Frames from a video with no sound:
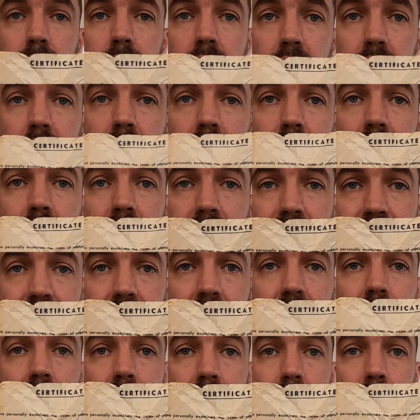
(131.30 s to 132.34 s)

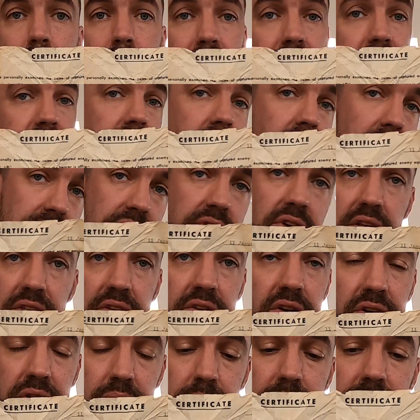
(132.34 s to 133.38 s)
firearm that has
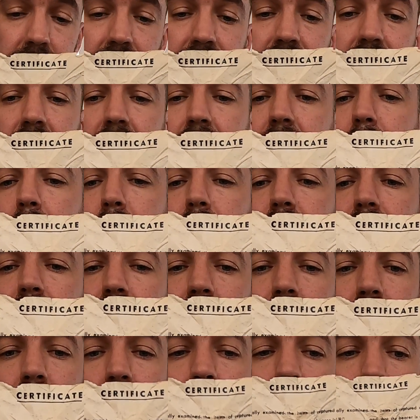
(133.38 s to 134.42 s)
nothing to do with this,
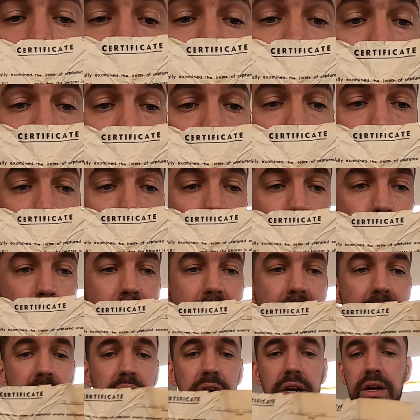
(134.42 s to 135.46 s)
but it was brought
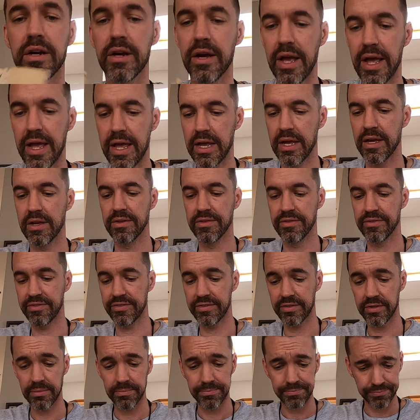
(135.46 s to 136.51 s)
back, and
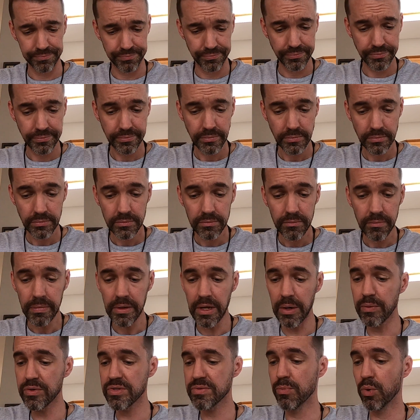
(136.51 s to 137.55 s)

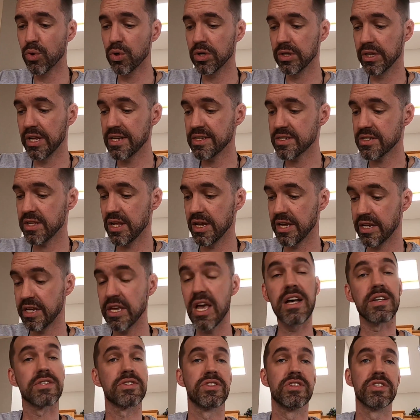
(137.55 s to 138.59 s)
it was more or less like,
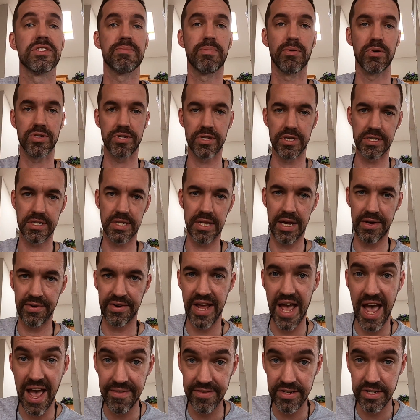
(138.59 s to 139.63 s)
yes, this person is allowed
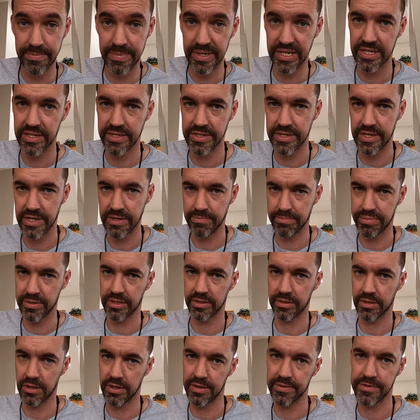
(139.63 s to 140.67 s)
to have it because they
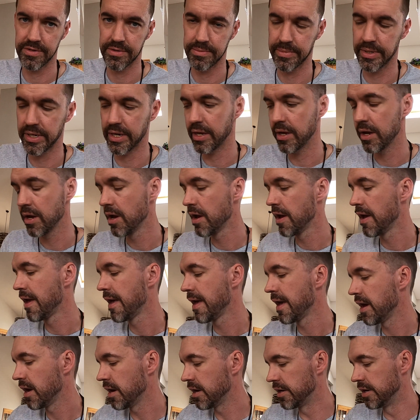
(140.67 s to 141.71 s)
picked it off somebody
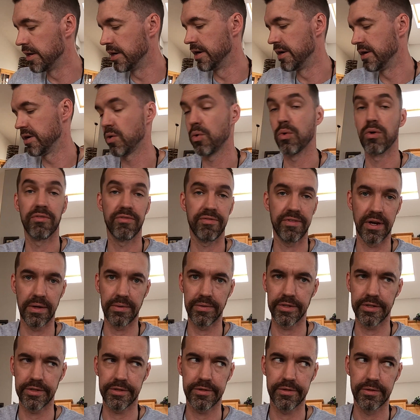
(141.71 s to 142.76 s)
or
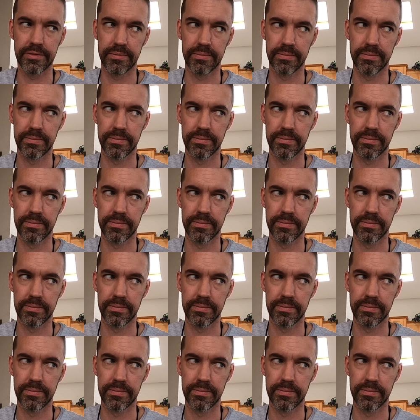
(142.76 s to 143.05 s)
found it.